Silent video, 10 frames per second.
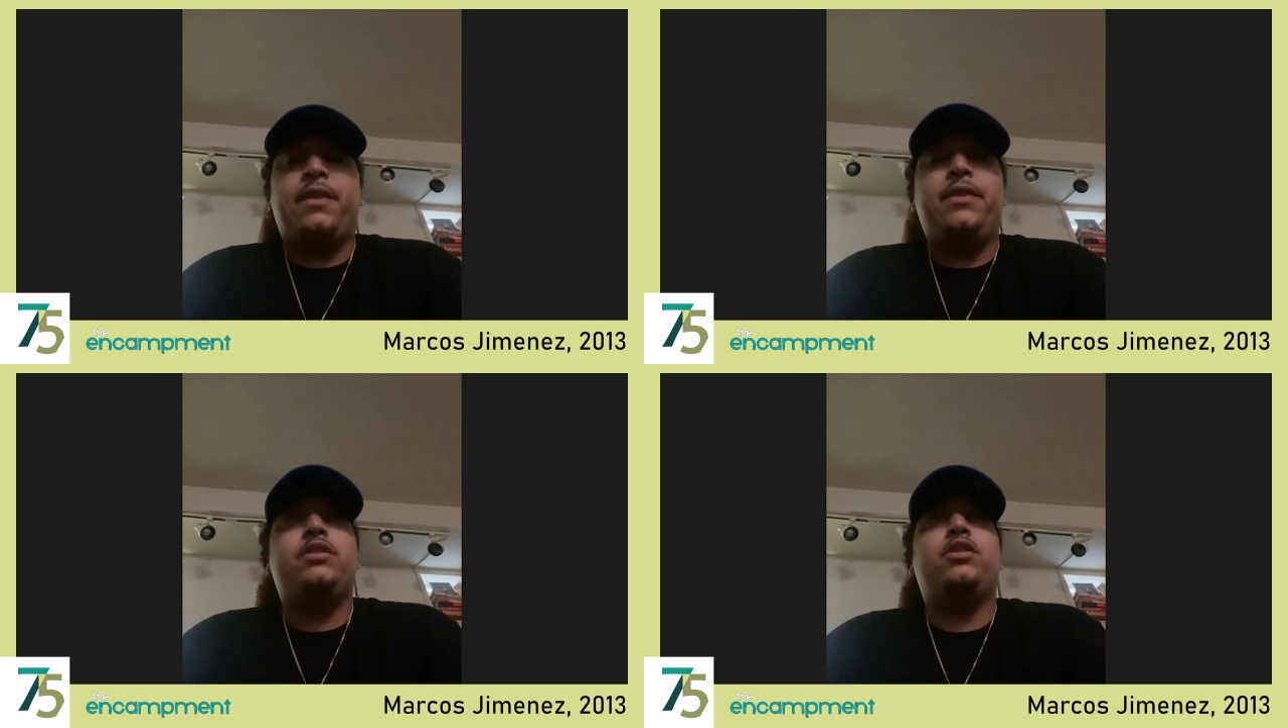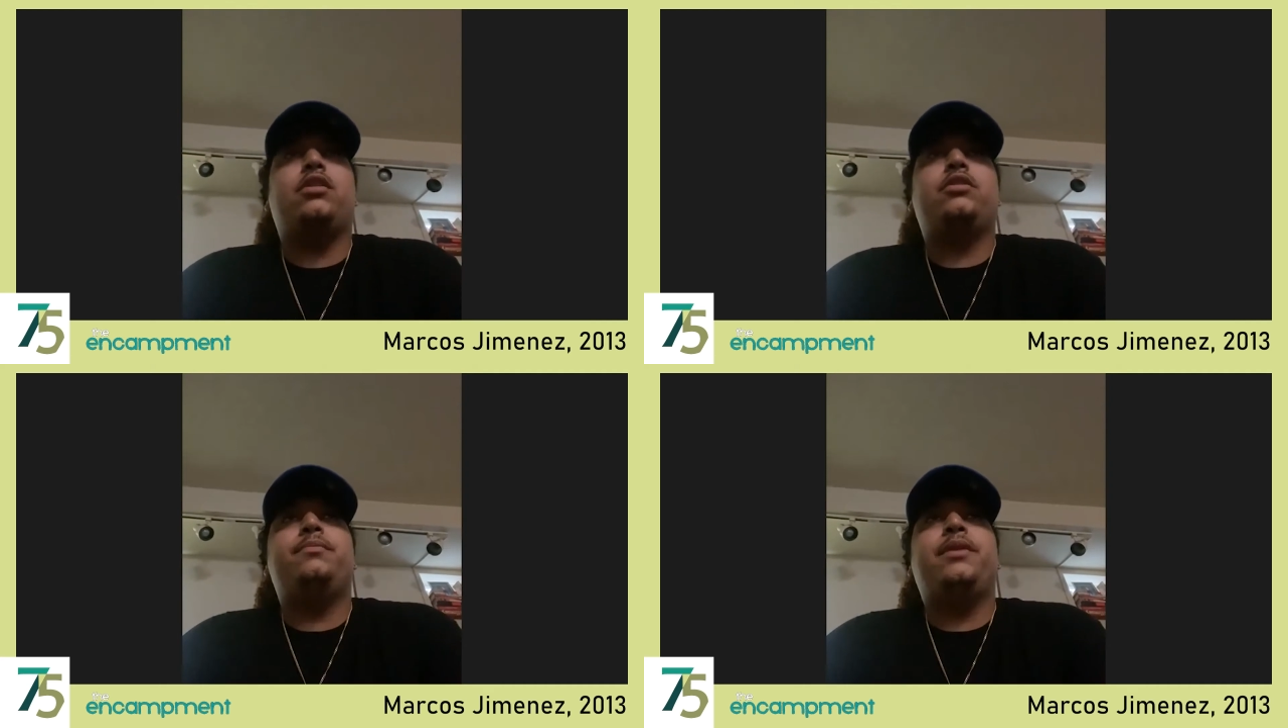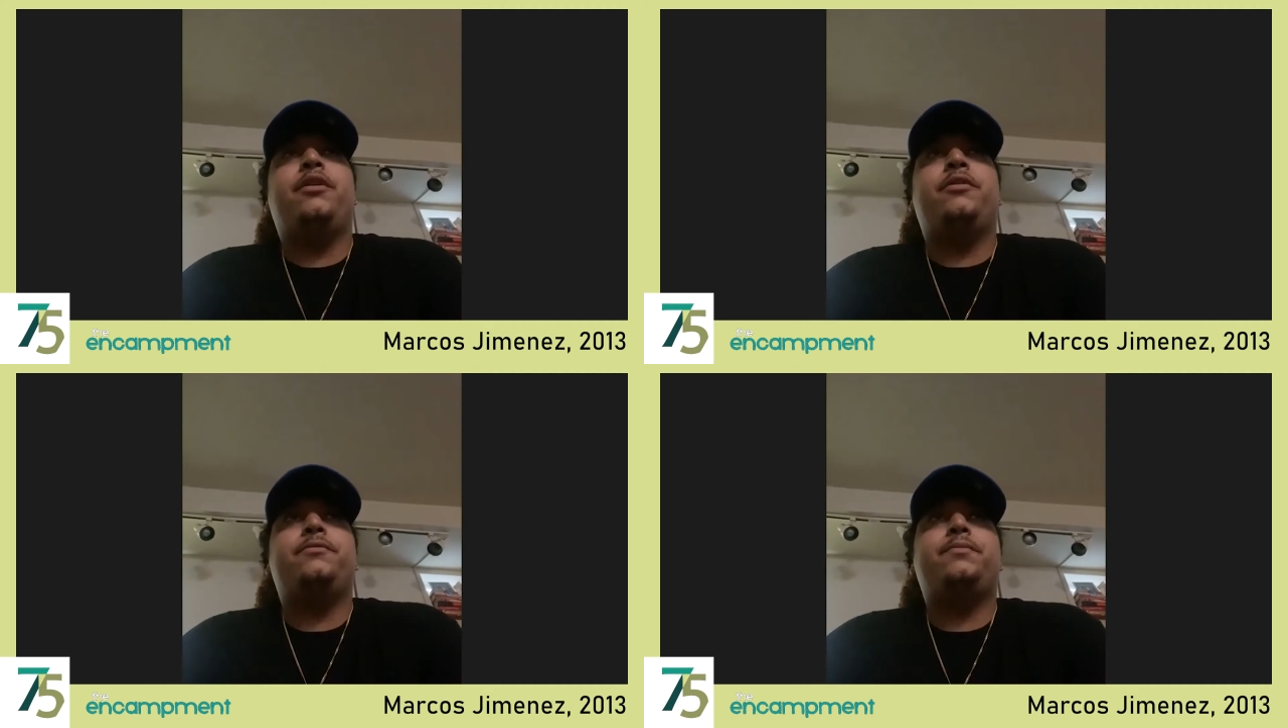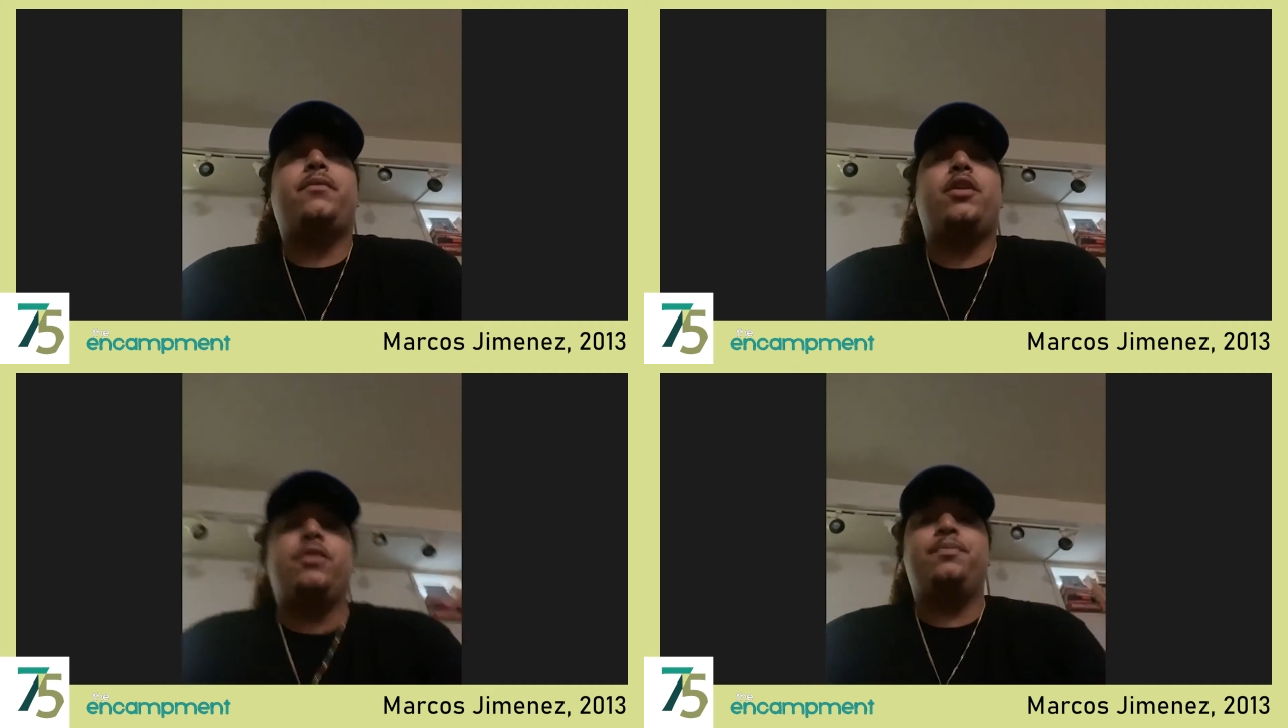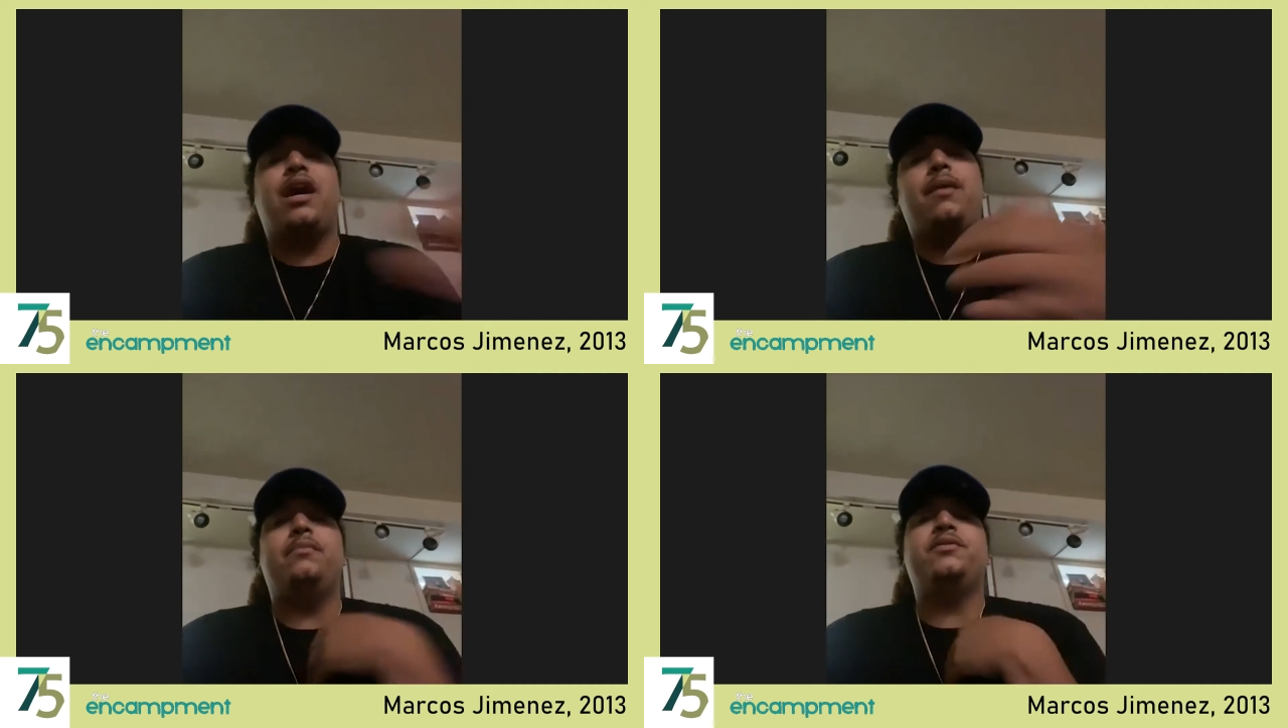that talked about the
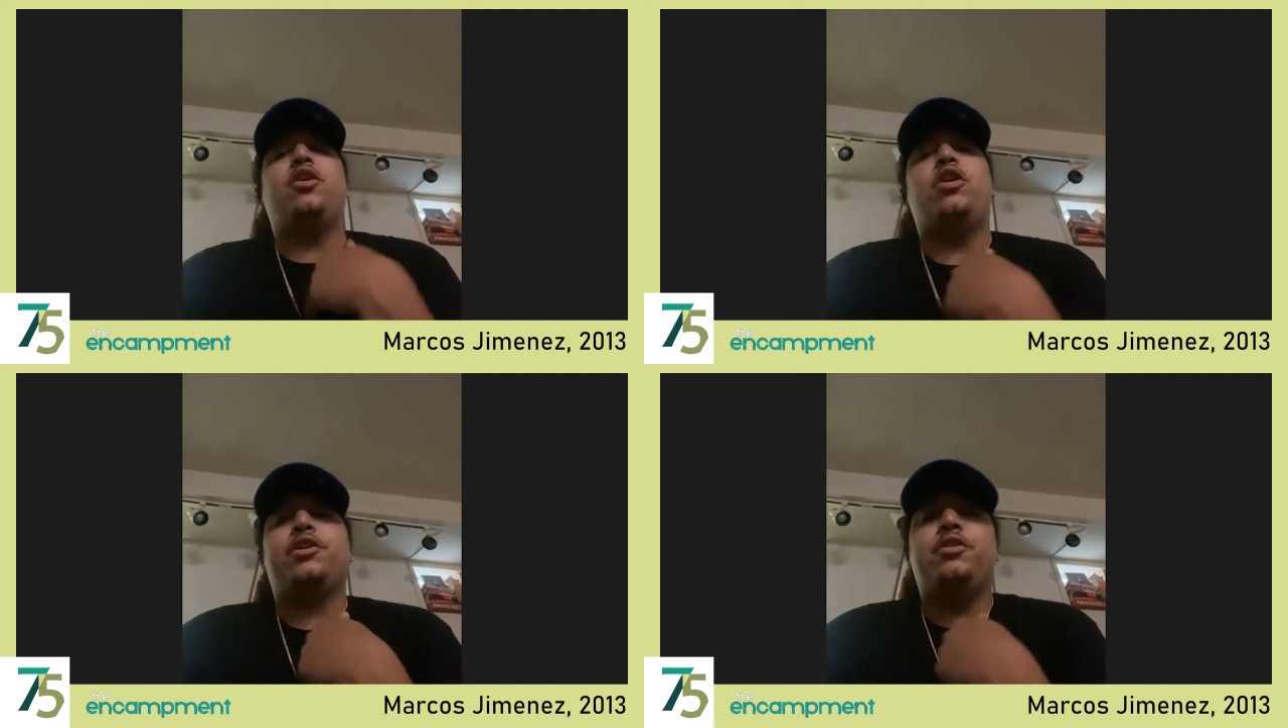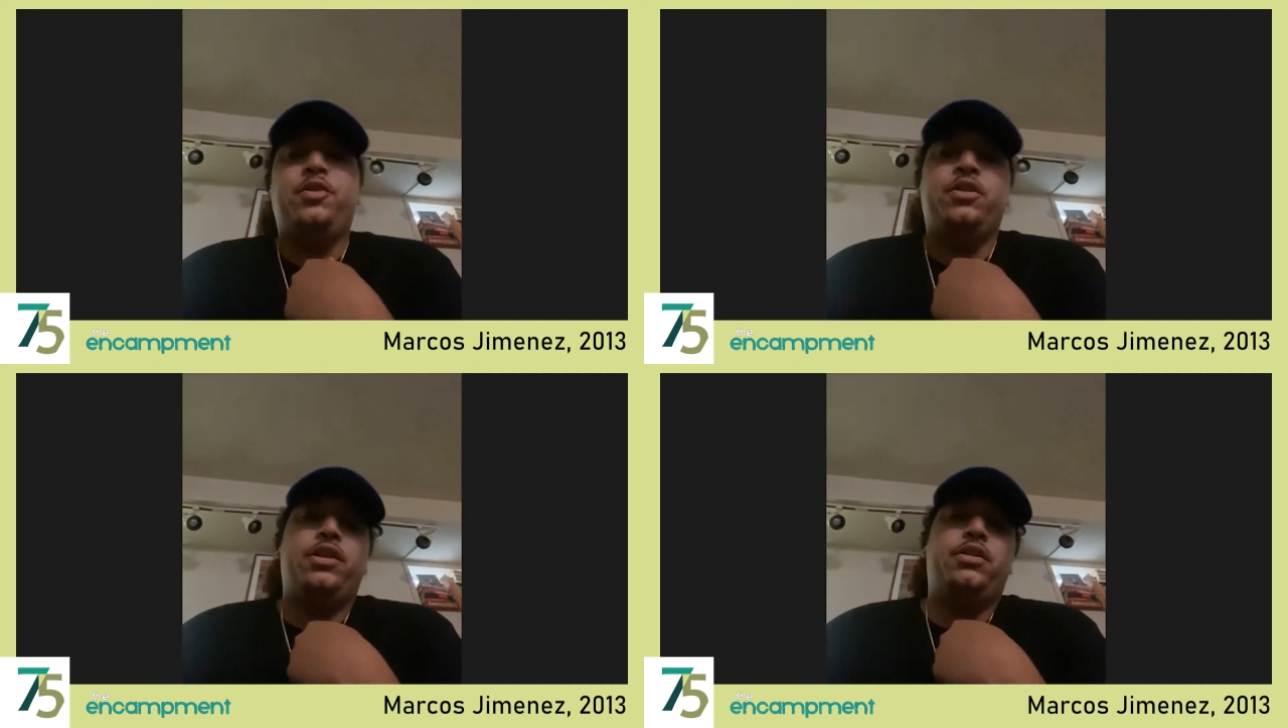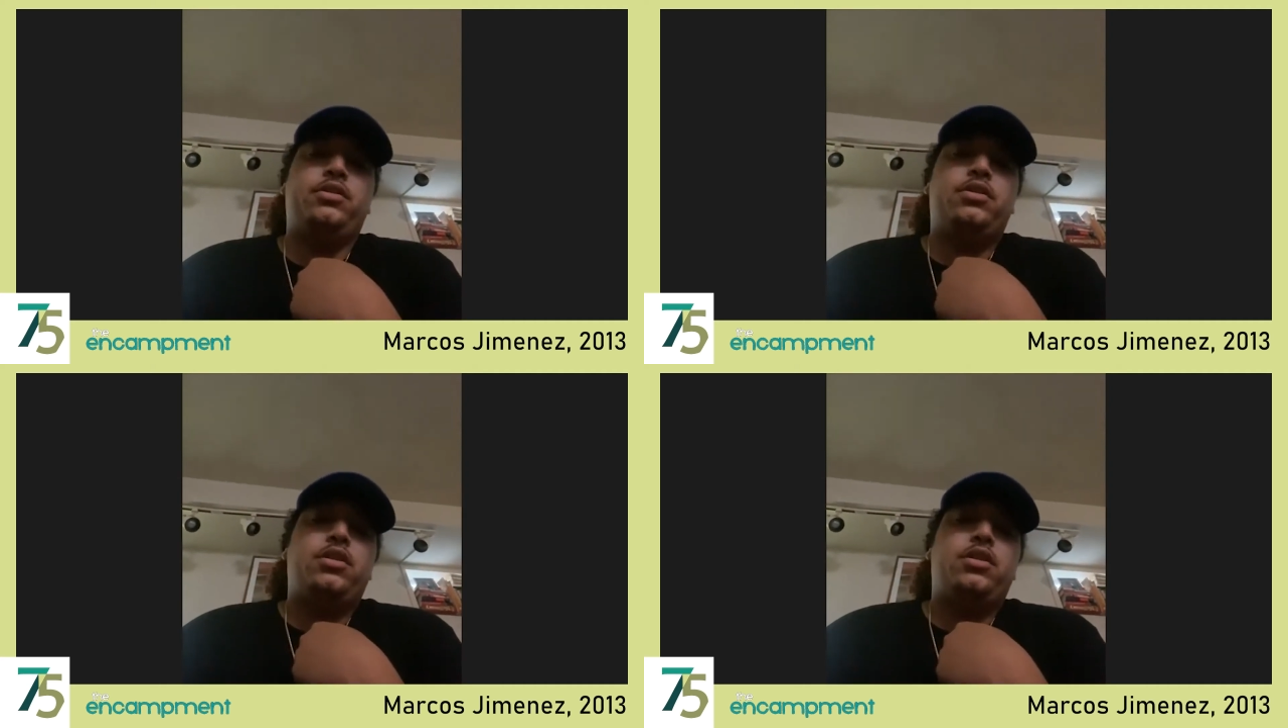problems in our communities.